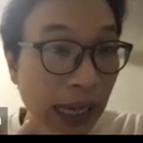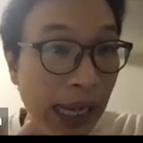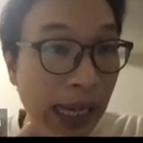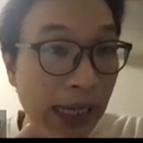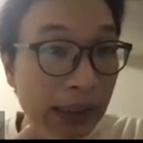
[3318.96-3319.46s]

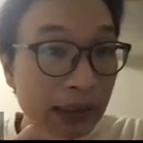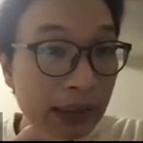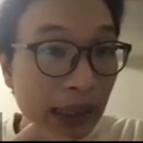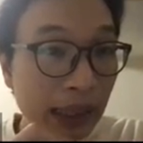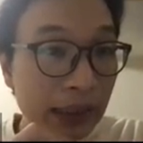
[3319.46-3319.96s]

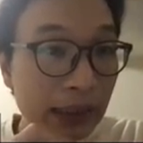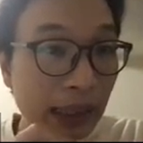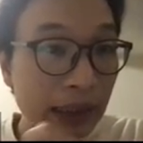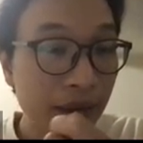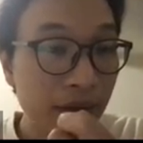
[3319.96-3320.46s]

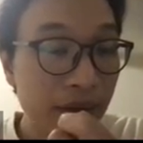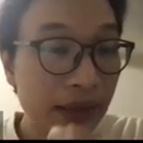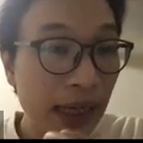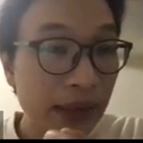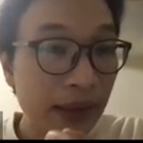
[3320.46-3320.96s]
and you
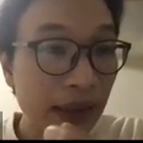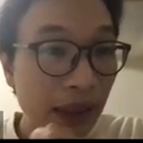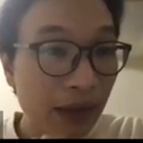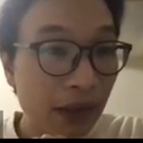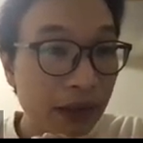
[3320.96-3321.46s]
start the
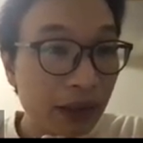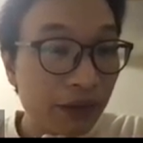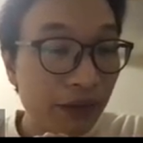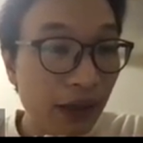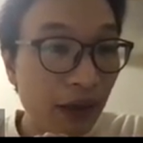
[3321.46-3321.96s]

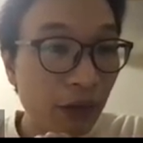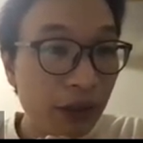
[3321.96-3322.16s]
Lagrangian flow,